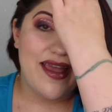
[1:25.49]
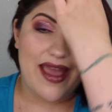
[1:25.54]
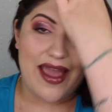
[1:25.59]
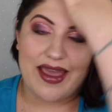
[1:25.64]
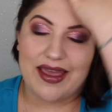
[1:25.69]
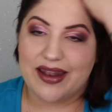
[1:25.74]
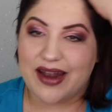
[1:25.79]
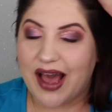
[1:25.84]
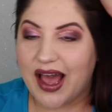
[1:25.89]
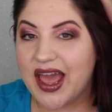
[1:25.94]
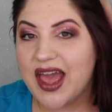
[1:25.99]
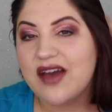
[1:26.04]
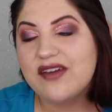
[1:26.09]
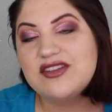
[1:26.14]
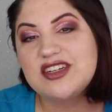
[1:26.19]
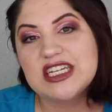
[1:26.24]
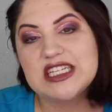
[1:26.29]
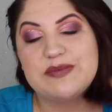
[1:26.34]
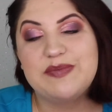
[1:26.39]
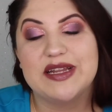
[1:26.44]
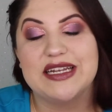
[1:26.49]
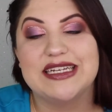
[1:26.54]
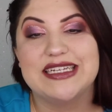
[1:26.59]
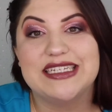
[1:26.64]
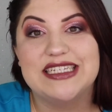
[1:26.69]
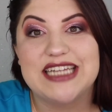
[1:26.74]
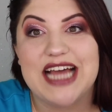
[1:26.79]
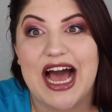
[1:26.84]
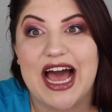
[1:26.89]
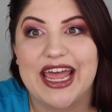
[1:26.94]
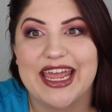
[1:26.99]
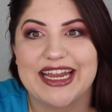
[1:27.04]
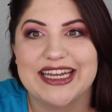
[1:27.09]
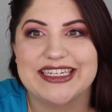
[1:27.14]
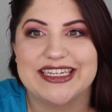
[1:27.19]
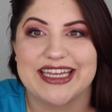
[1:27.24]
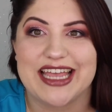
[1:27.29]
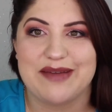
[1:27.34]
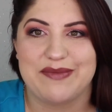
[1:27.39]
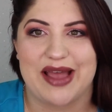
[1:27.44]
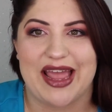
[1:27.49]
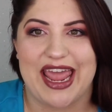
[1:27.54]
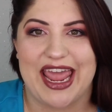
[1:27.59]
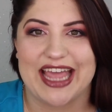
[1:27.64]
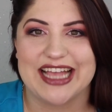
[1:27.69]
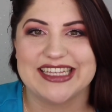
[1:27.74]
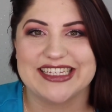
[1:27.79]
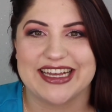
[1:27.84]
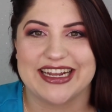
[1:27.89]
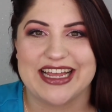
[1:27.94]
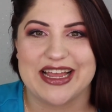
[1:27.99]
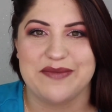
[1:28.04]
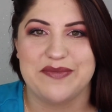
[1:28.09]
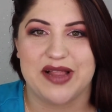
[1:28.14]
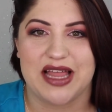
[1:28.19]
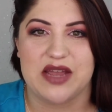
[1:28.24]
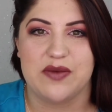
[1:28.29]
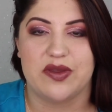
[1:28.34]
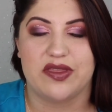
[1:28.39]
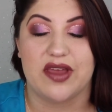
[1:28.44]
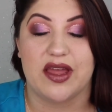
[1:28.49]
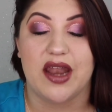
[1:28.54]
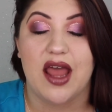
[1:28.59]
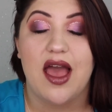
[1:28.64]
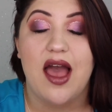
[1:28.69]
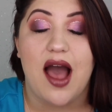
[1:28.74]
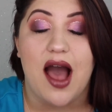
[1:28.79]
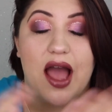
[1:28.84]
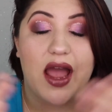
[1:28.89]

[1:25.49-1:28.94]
and I have just been dying to get my hands on it and play with it.